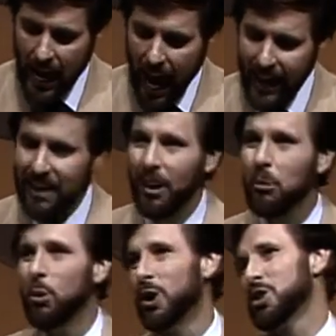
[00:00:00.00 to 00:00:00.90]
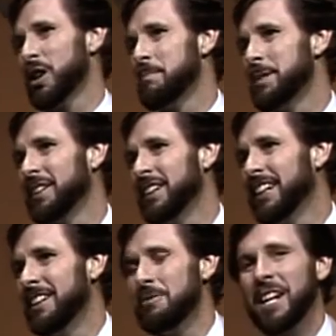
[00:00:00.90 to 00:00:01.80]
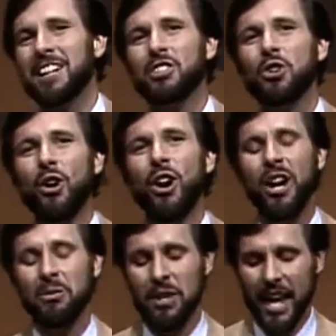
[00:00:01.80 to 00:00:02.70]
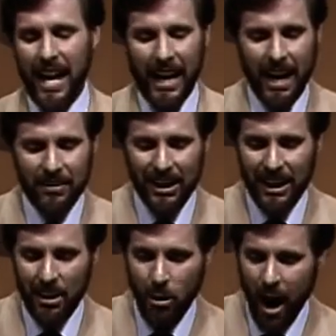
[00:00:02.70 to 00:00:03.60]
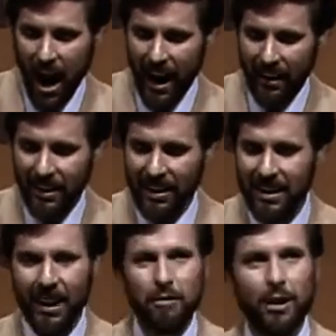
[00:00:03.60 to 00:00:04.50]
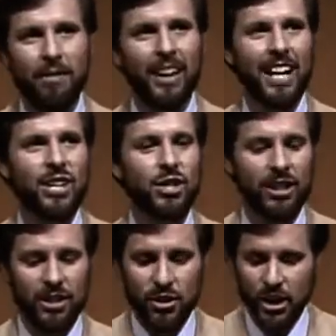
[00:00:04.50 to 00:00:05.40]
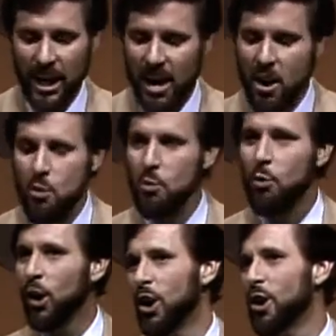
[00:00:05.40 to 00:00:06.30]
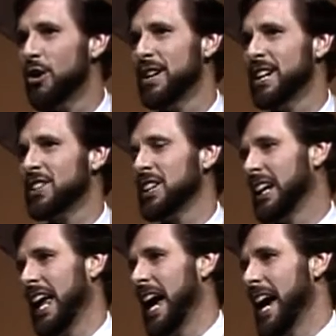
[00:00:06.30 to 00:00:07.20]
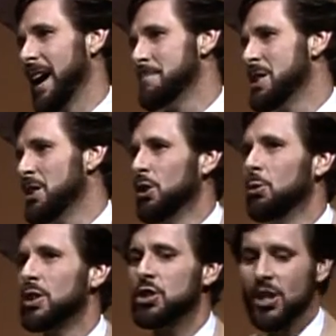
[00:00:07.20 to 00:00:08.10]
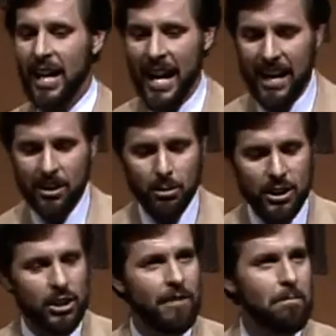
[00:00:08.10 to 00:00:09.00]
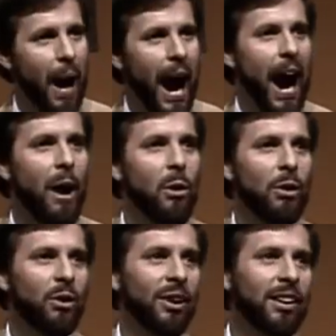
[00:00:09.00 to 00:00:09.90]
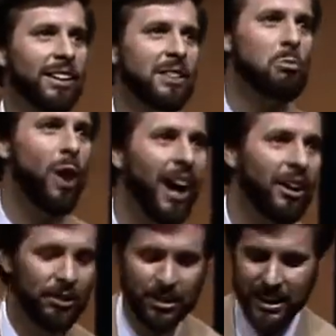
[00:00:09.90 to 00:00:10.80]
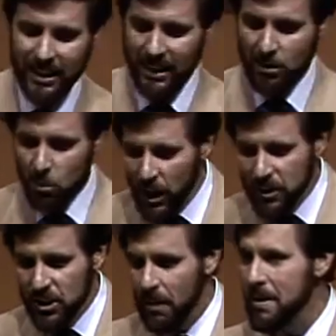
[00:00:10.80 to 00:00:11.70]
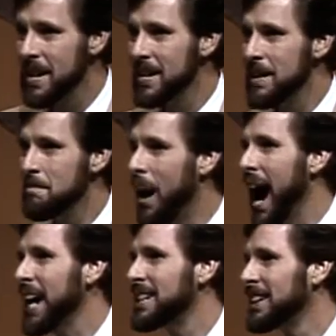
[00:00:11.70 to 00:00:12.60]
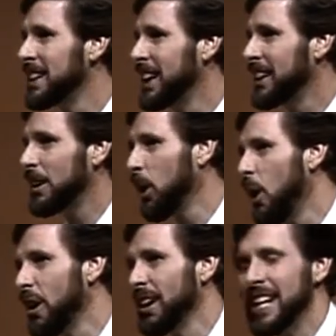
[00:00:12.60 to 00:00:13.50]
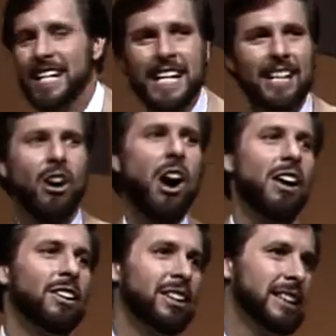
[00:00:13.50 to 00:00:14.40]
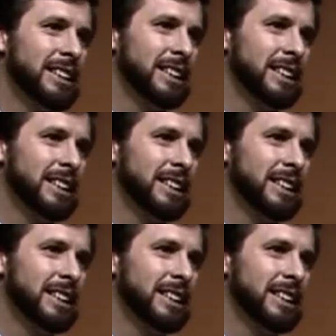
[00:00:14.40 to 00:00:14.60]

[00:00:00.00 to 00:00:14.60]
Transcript: And in our worship, we can join with that heavenly choir of Revelation and sing, Worthy is the Lamb who was slain to receive power and wealth and wisdom and might and glory and honor